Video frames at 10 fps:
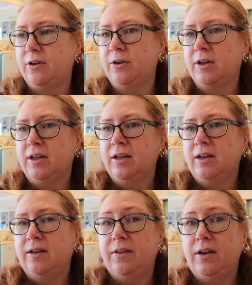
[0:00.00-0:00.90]
Then
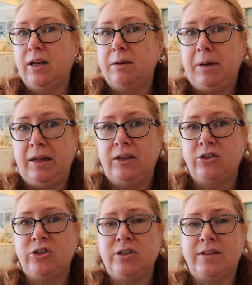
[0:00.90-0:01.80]
I'm going to have my
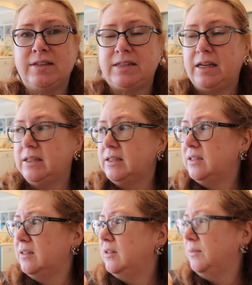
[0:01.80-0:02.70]
lunch, another
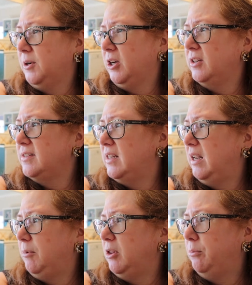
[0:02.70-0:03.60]
salad, and I'm going to sit
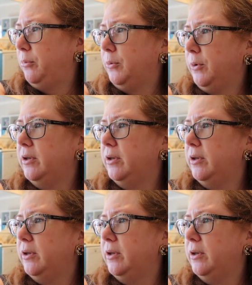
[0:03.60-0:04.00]
out by the pool.